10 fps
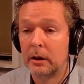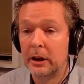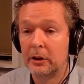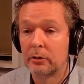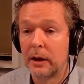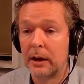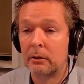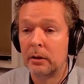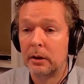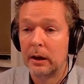
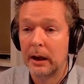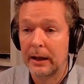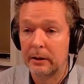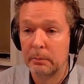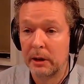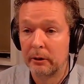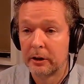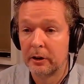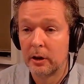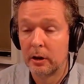Israel, and
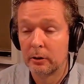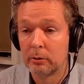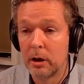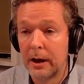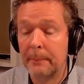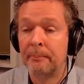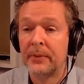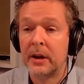American hard-right